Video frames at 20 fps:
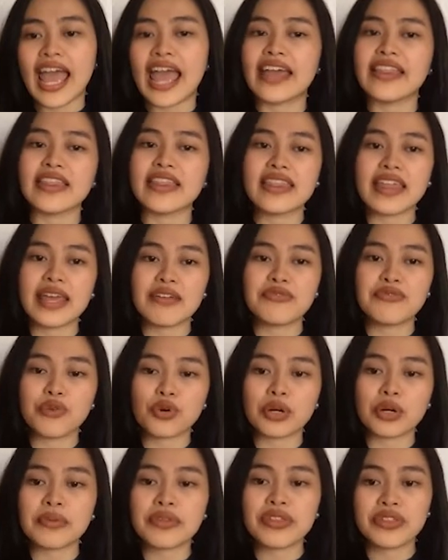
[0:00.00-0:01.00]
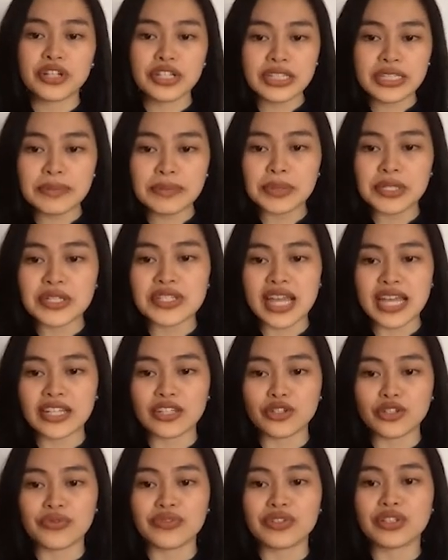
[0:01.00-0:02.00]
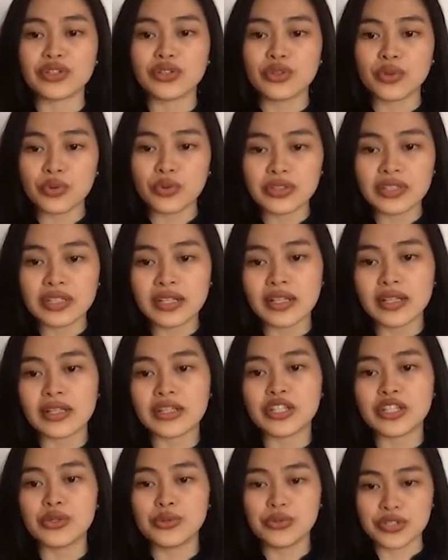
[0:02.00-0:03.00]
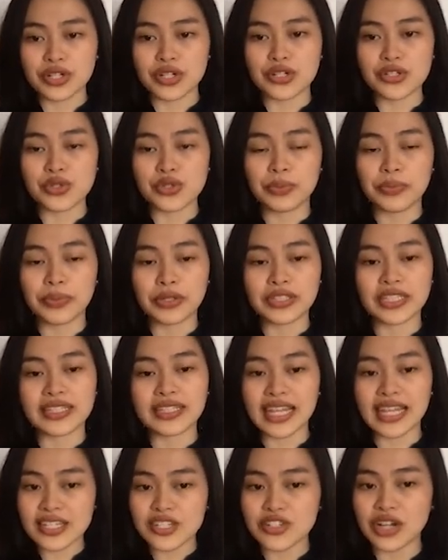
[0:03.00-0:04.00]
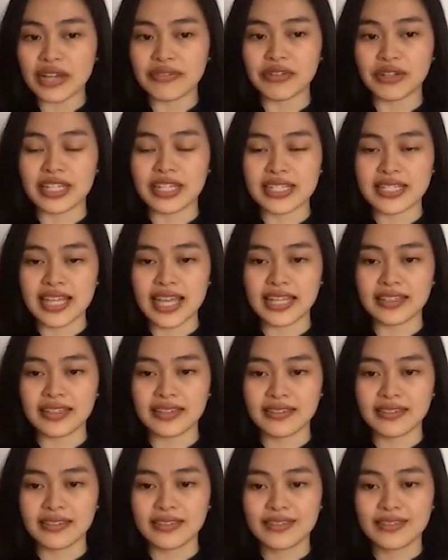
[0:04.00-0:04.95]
and they form 30% of the total users who booked a test drive on the site.